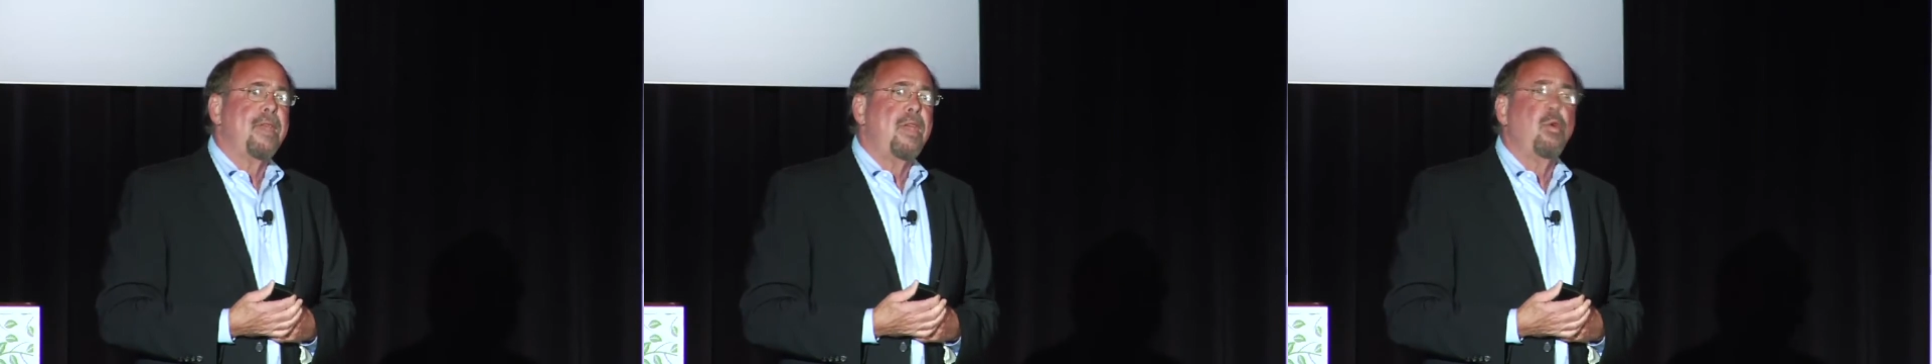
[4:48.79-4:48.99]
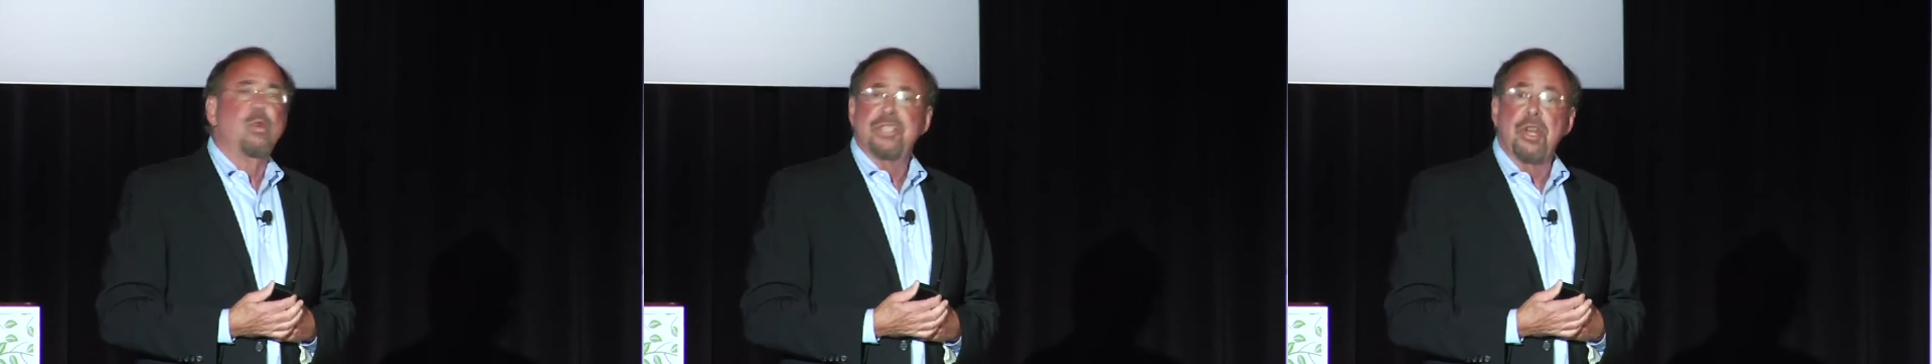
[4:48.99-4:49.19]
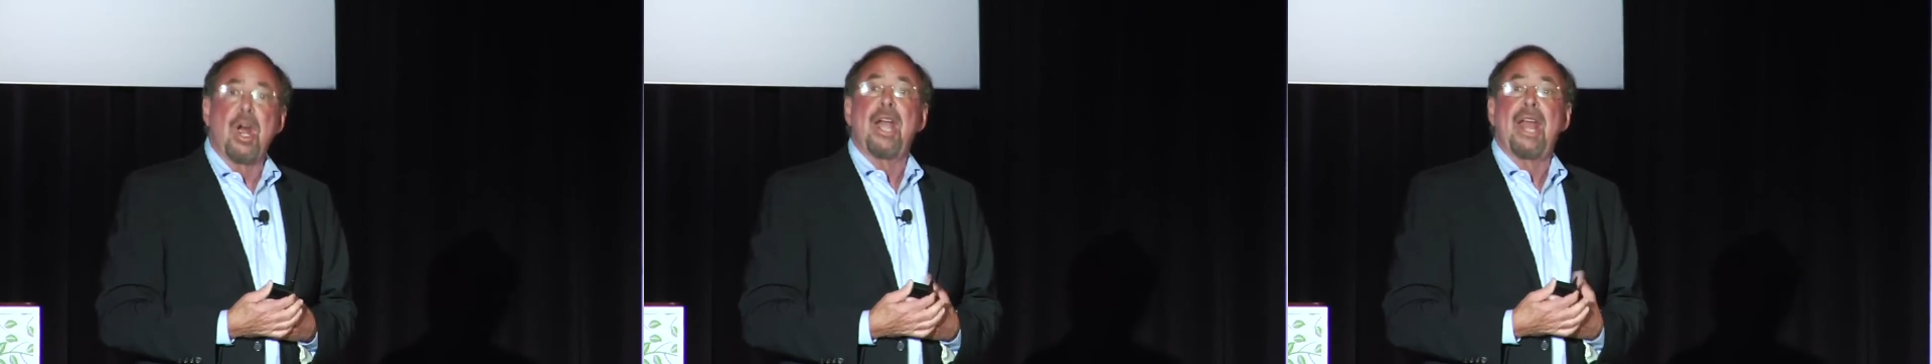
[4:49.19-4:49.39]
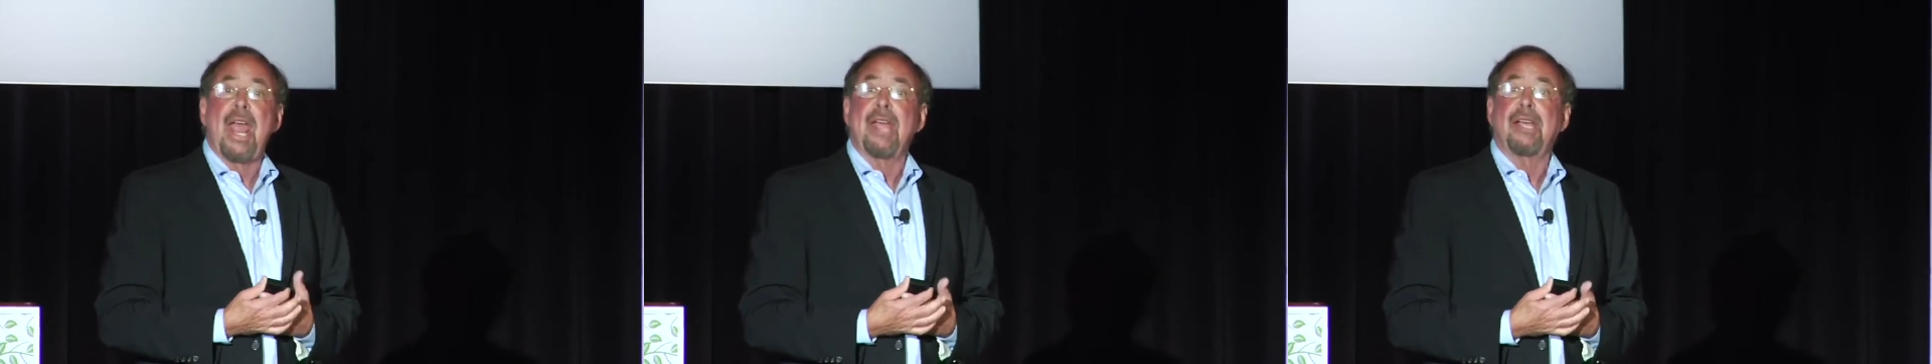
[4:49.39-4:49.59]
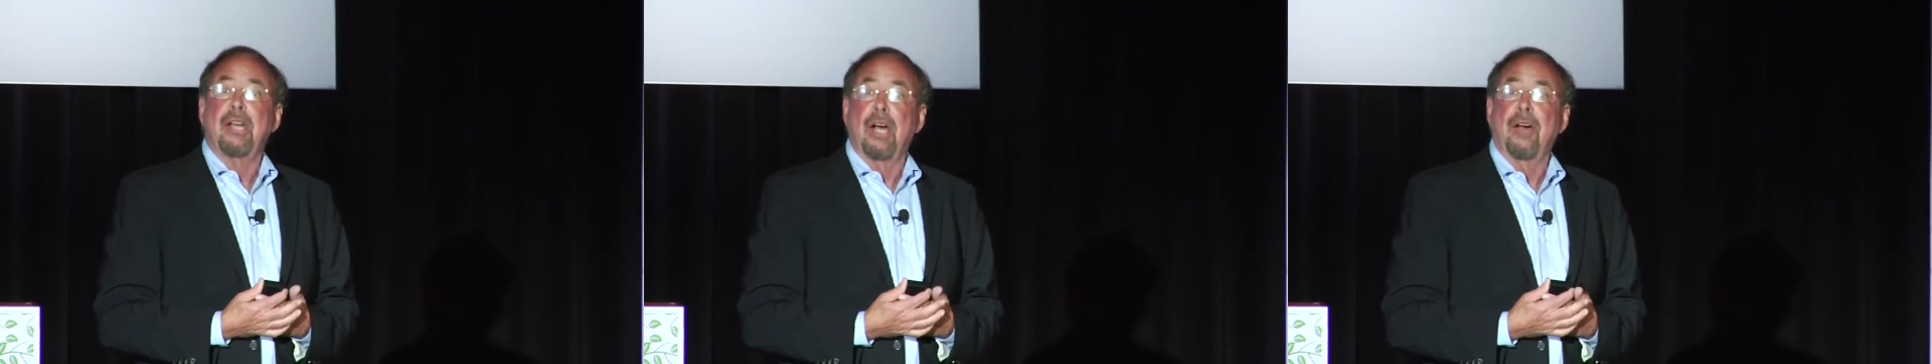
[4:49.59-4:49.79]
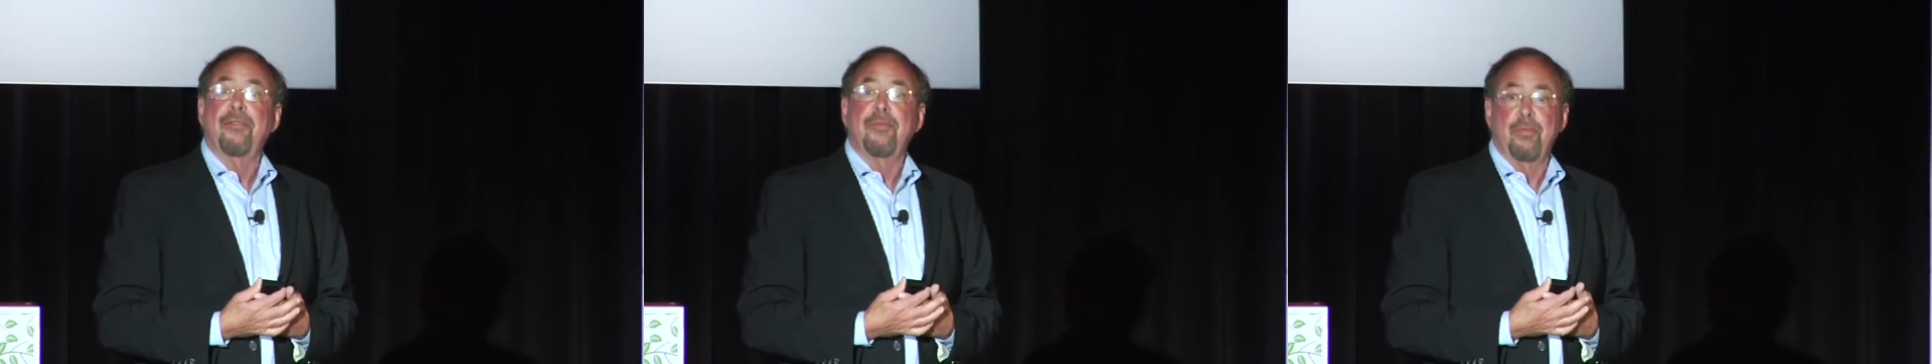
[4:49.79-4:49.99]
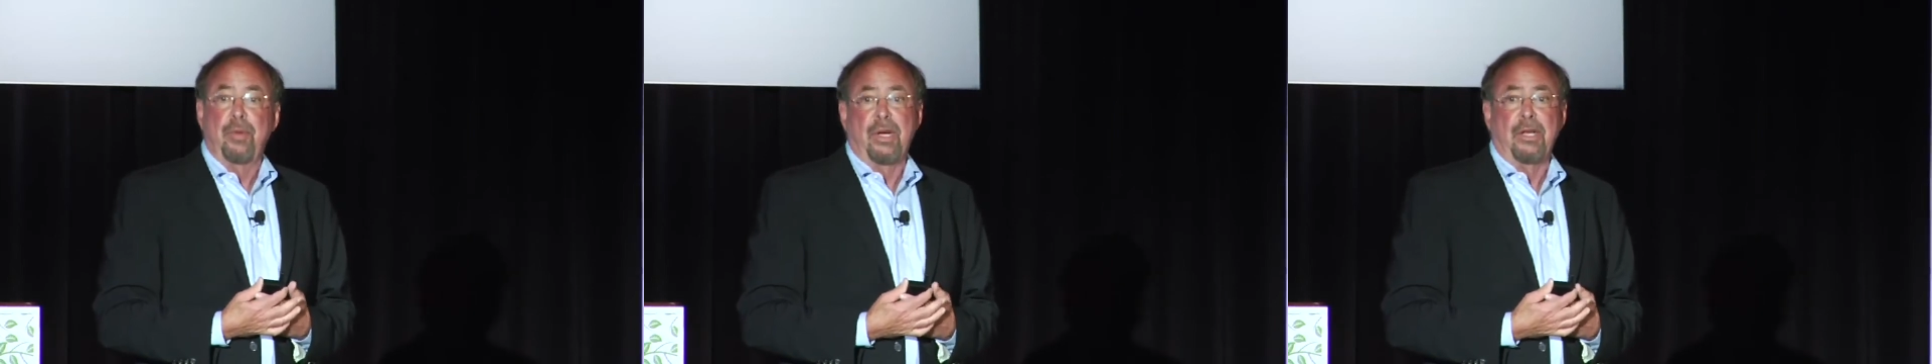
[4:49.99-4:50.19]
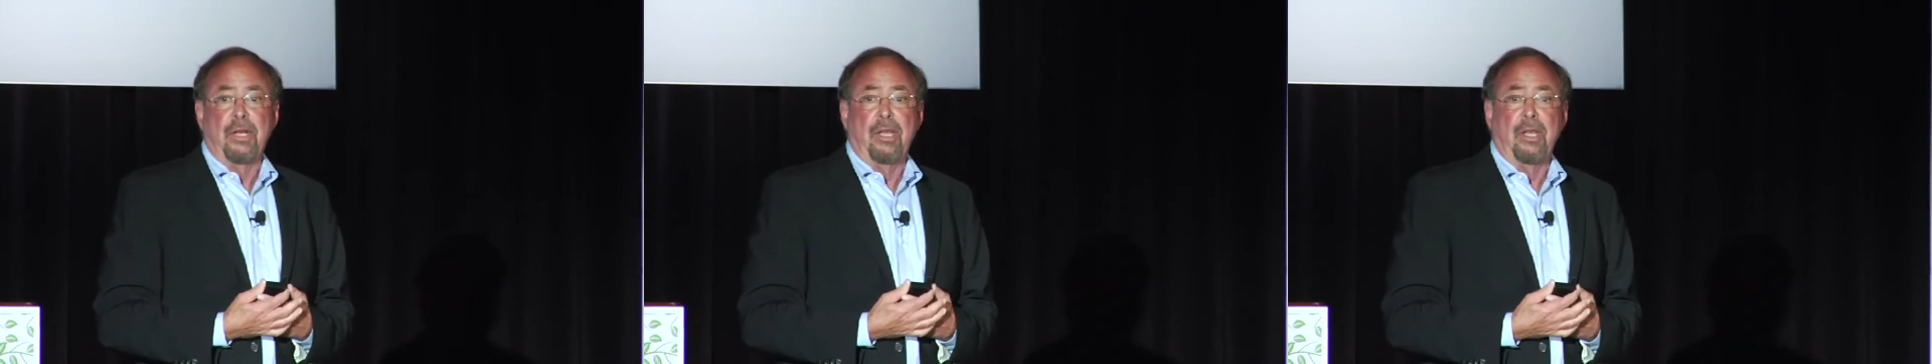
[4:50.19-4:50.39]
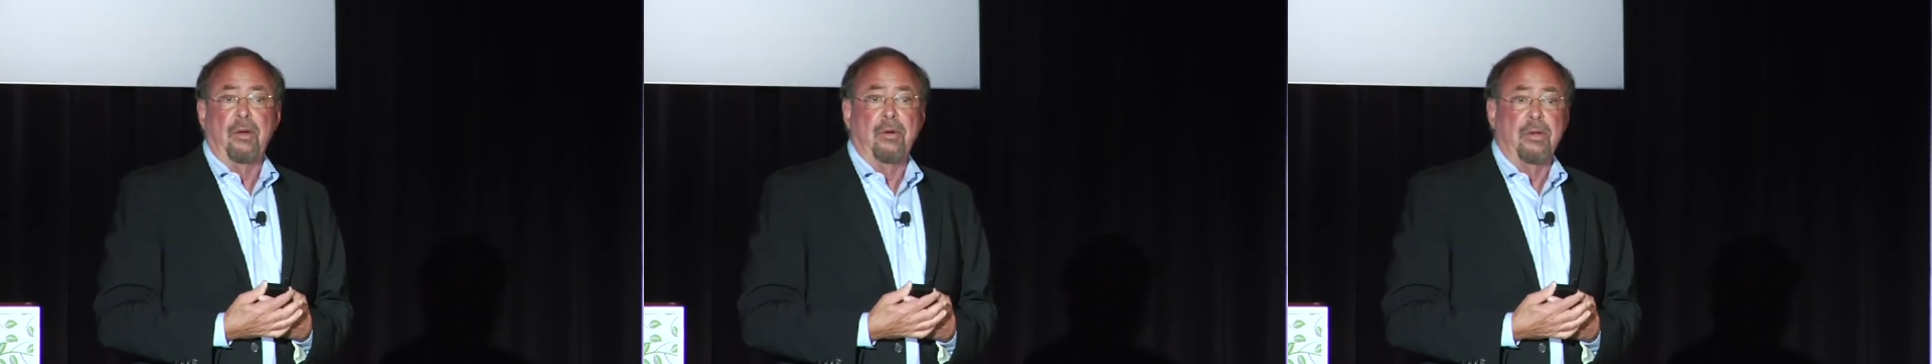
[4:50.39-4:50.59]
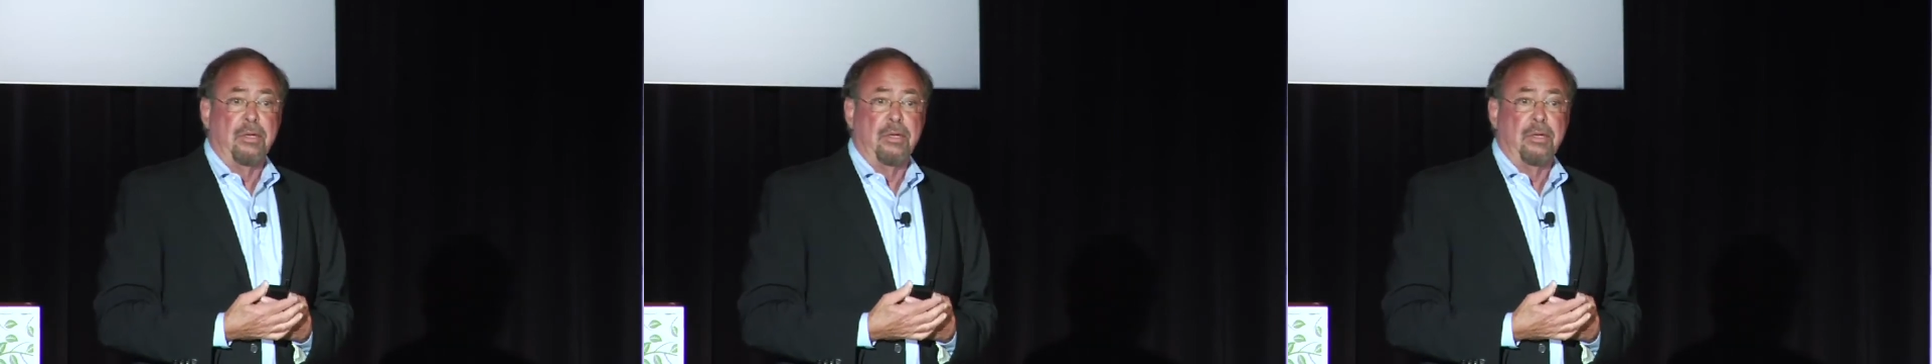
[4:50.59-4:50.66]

He was not handcuffed, but he